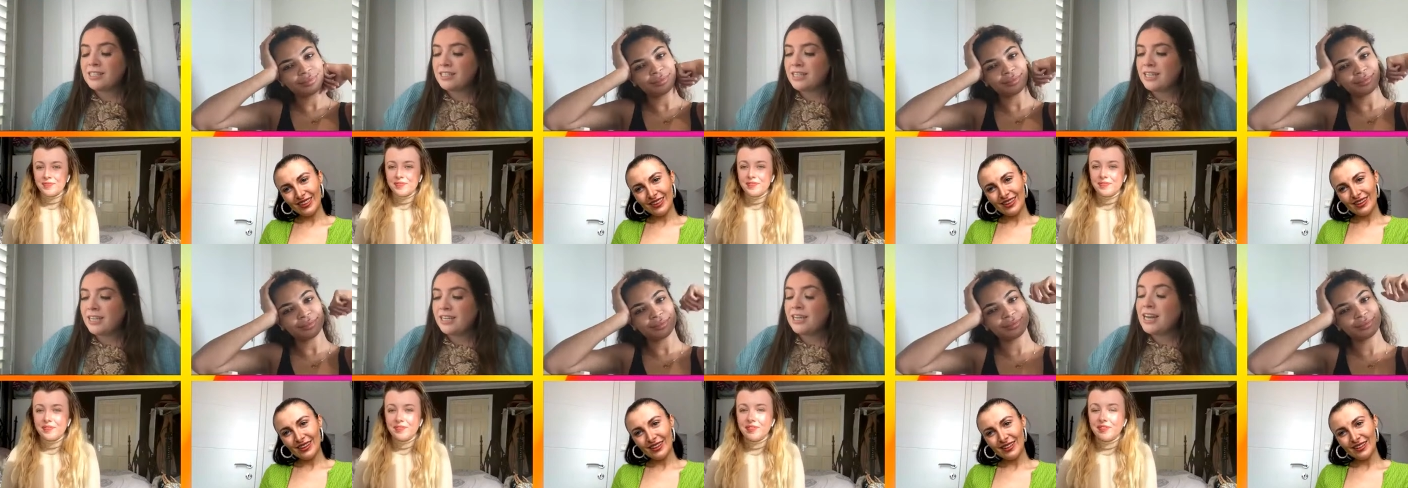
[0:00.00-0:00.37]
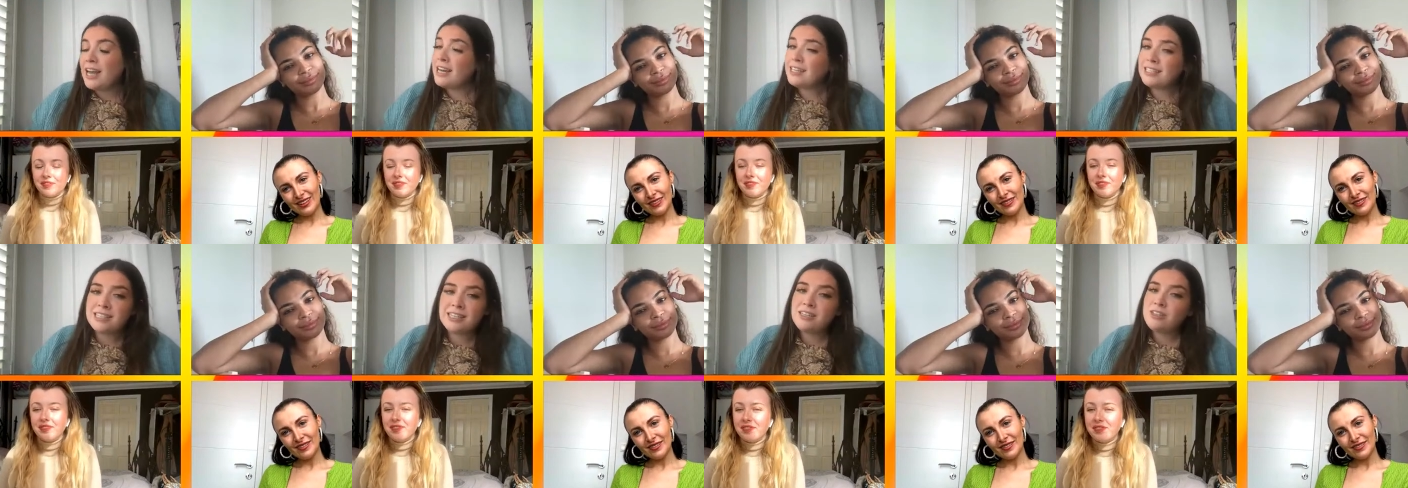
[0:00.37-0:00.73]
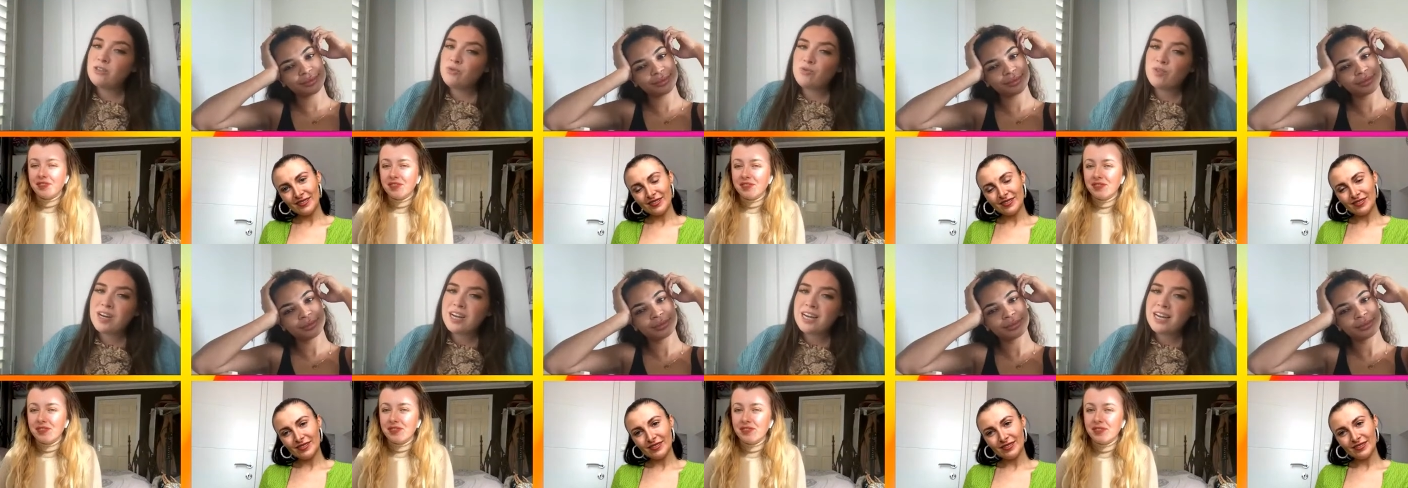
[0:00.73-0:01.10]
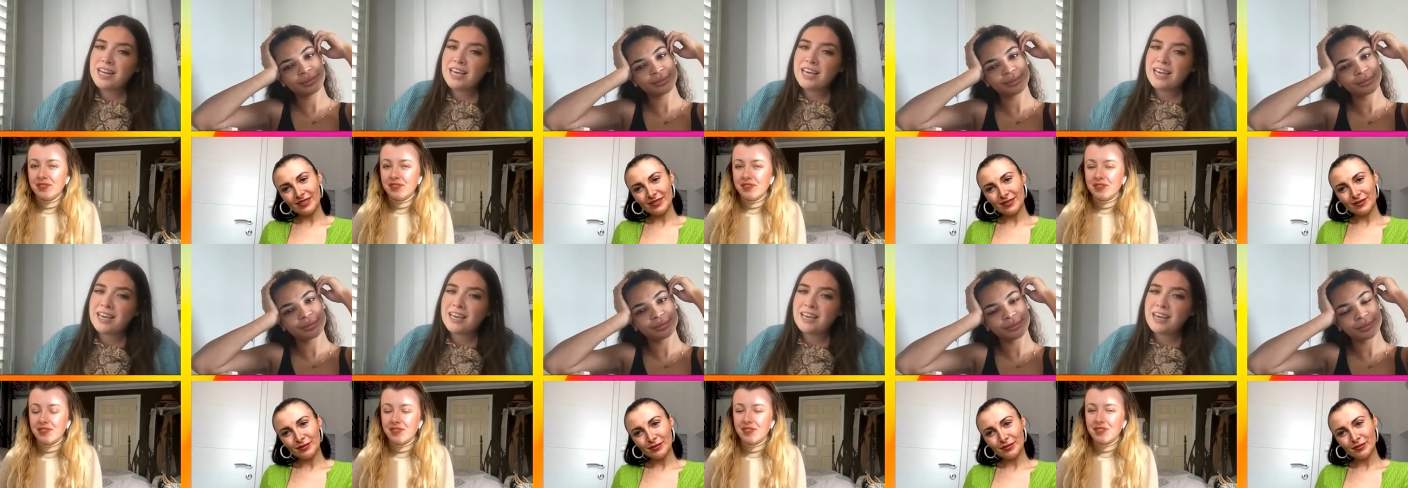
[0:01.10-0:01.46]
Speaker 1: see lettuce
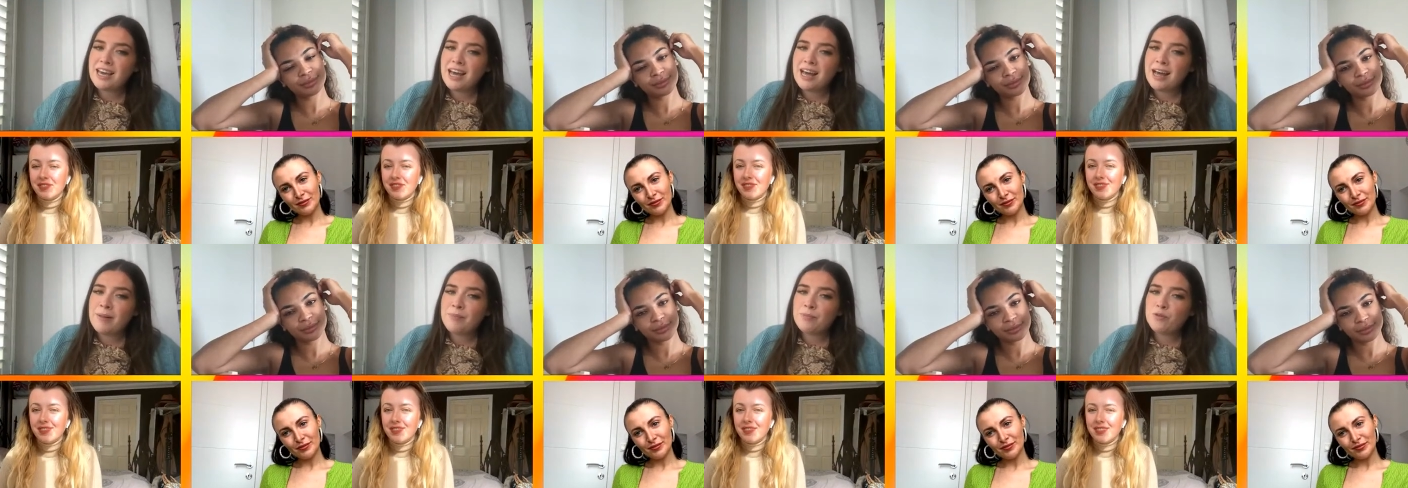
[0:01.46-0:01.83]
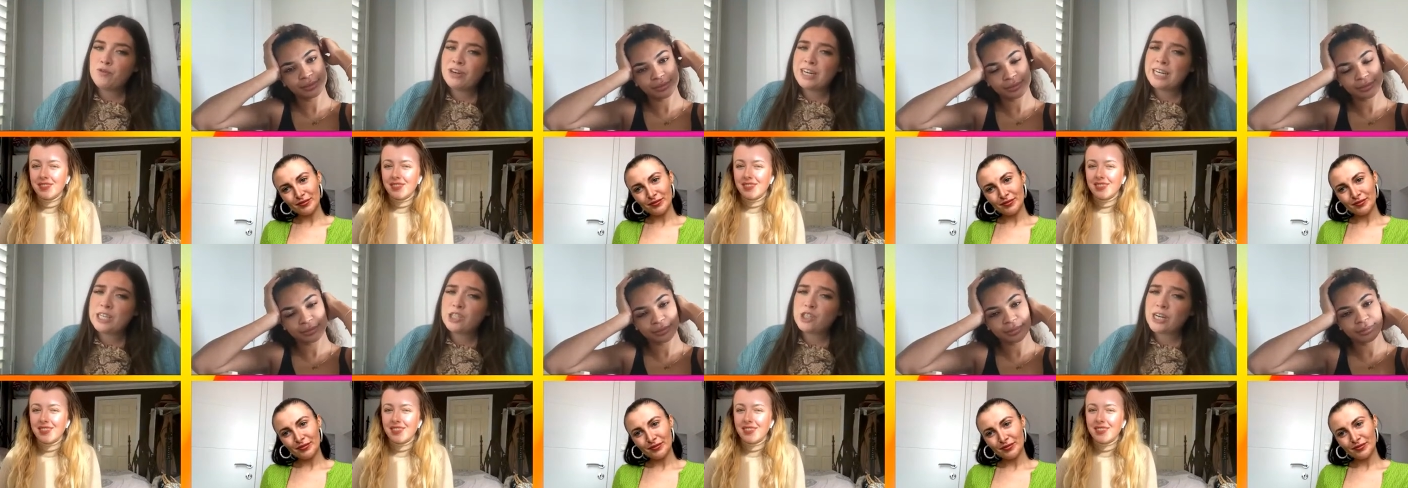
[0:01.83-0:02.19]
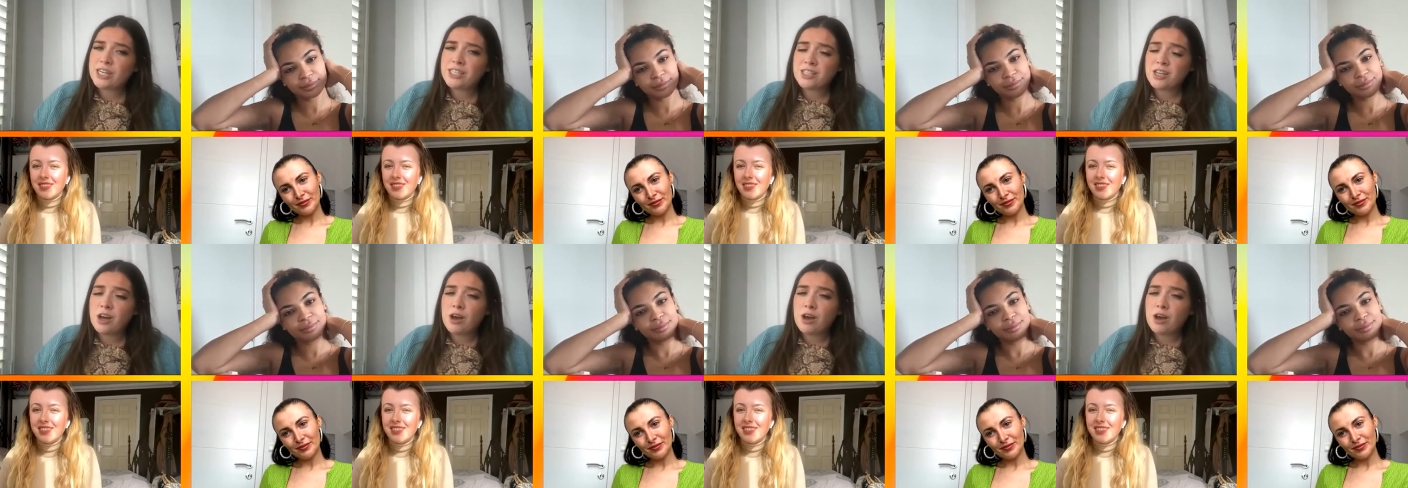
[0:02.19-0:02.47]
really, um, really dress